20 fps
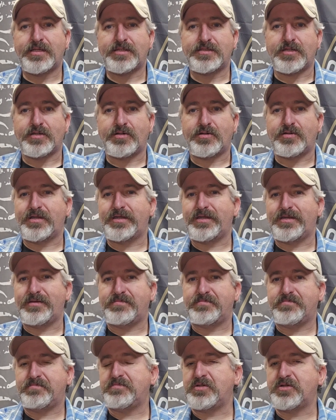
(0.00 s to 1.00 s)
So
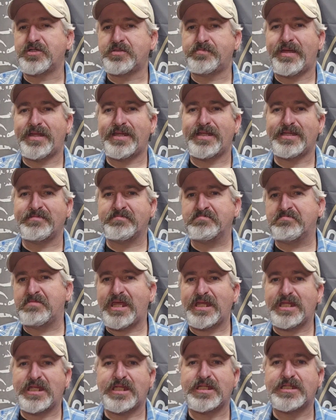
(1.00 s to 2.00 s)
if you're spending
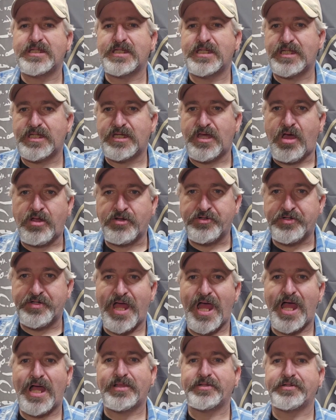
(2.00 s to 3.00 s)
$80 to
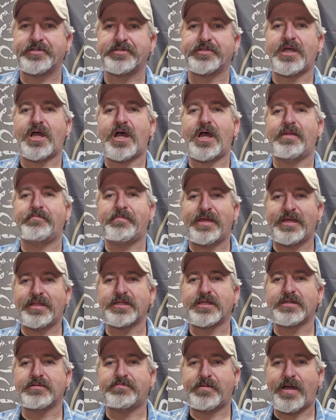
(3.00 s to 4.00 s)
$100 on
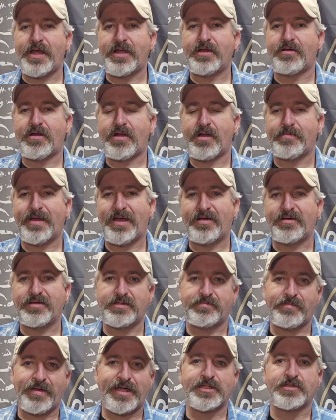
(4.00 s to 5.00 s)
mailing a firearm out,
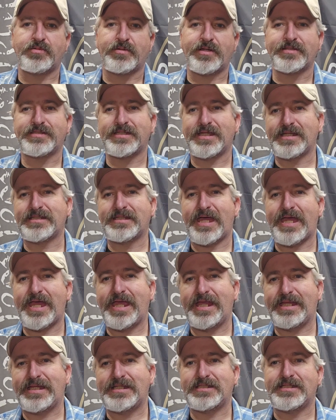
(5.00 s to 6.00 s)
you might as well take that
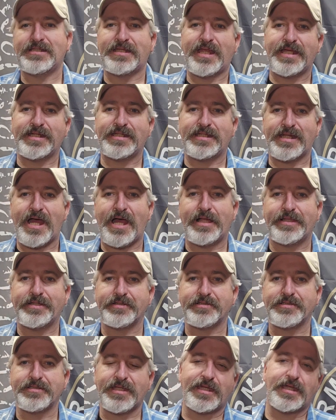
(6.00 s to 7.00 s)
$80 to
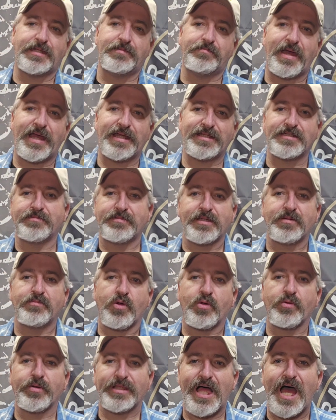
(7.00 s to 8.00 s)
$90 and buy something
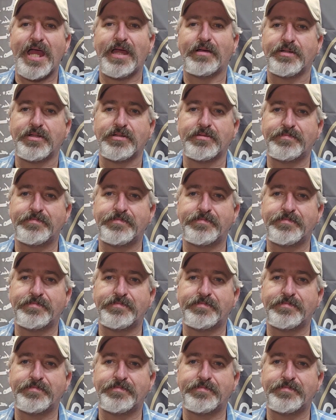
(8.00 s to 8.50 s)
more reliable.